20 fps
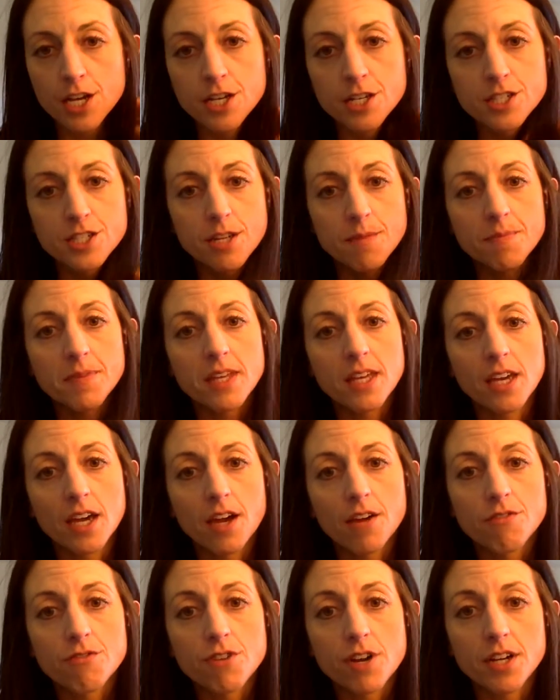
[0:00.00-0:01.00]
something
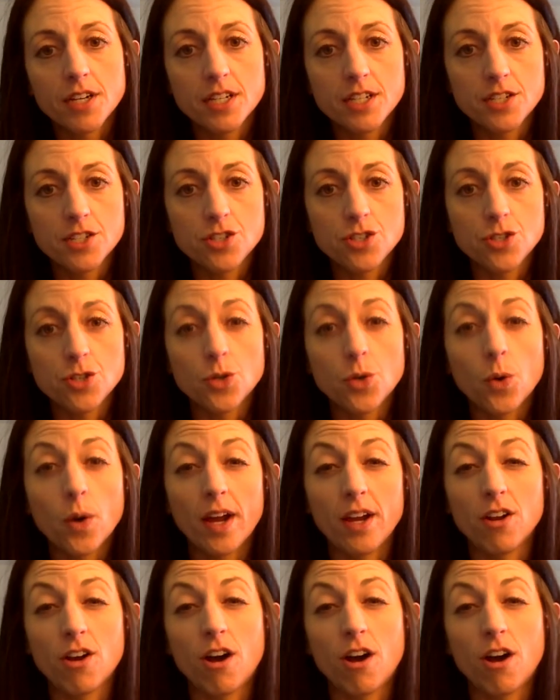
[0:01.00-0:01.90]
I've run into quite